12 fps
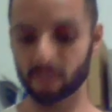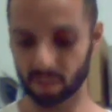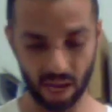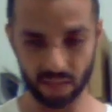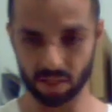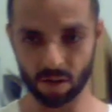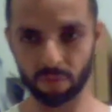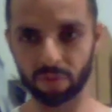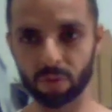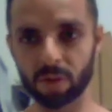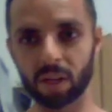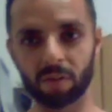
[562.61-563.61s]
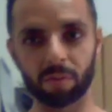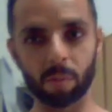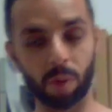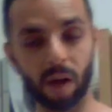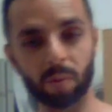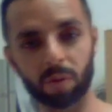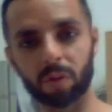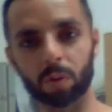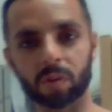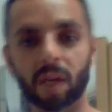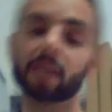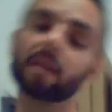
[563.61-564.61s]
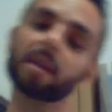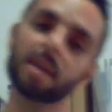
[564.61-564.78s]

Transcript: It has no food in the primary fuel tank.